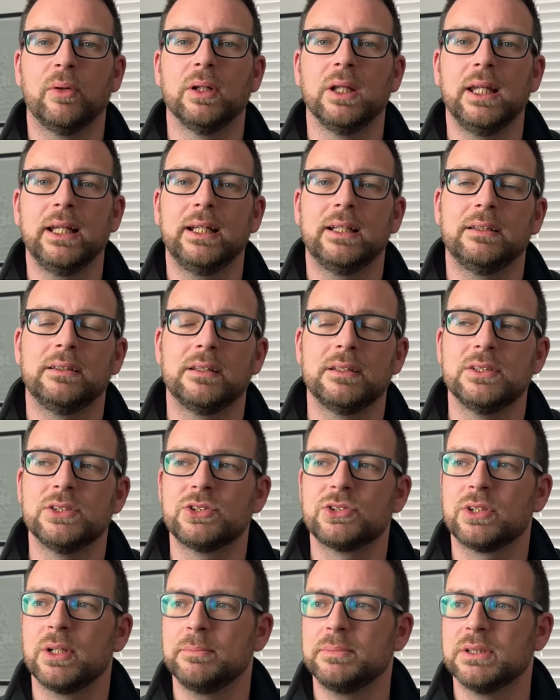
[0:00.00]
a link in the
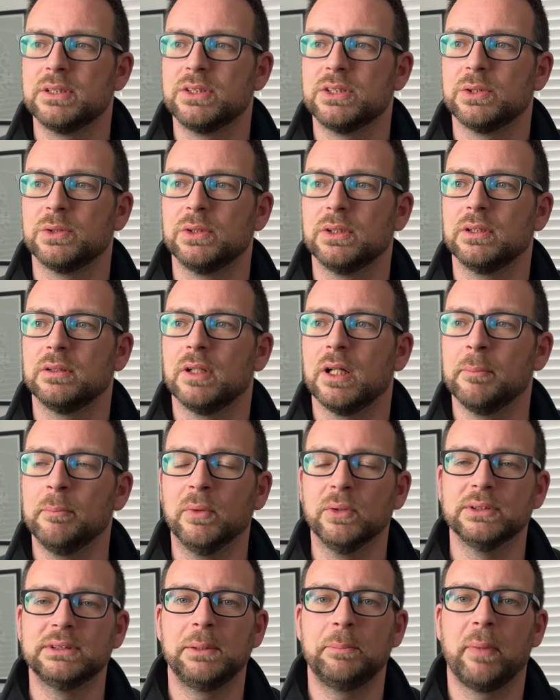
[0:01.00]
description to a
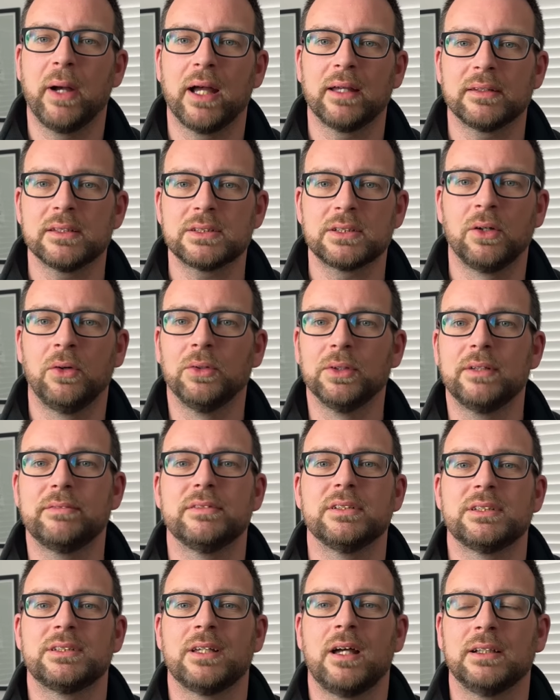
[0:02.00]
multi-pack that's got all
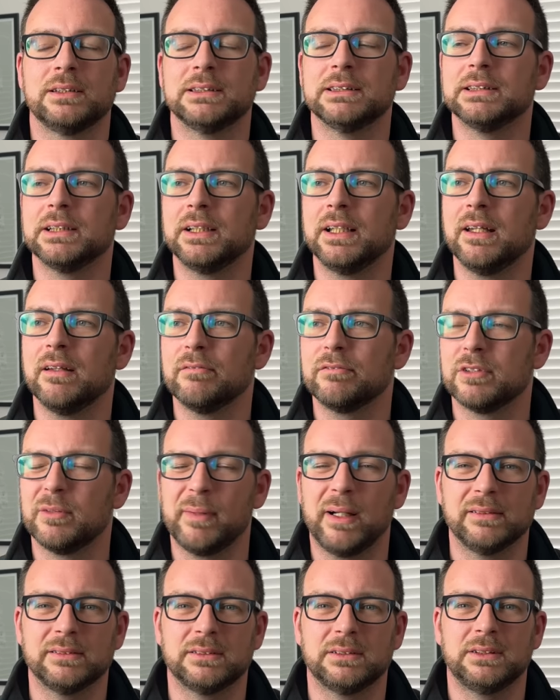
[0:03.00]
different sizes in it for
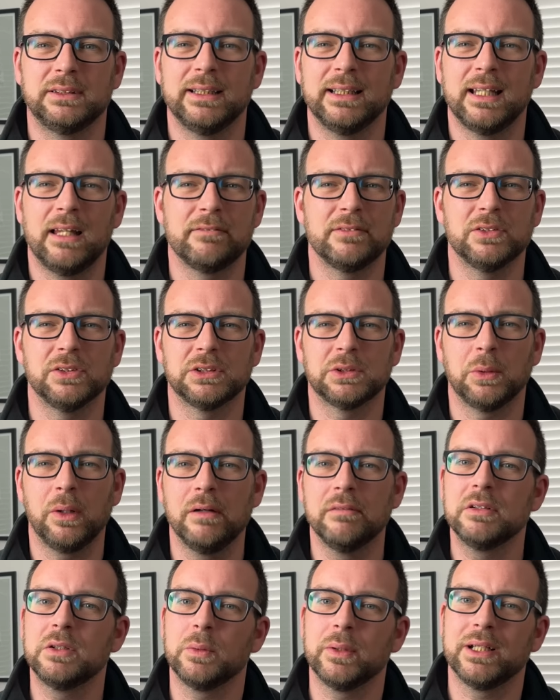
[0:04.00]
about 11 or
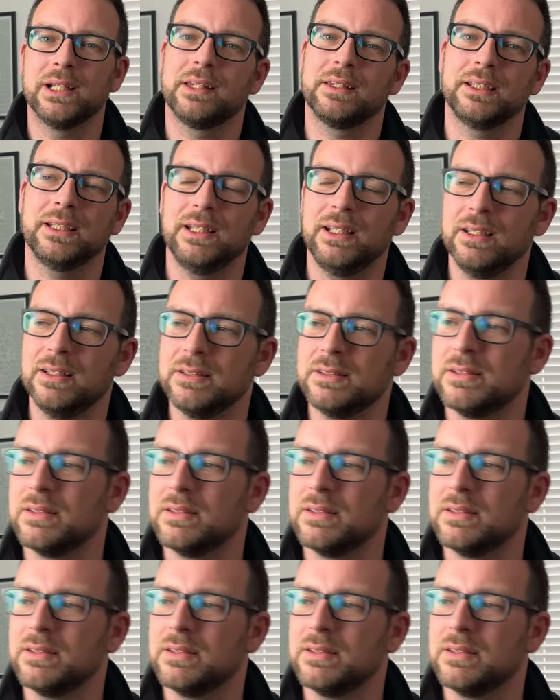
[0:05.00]
12 quid, I think it is.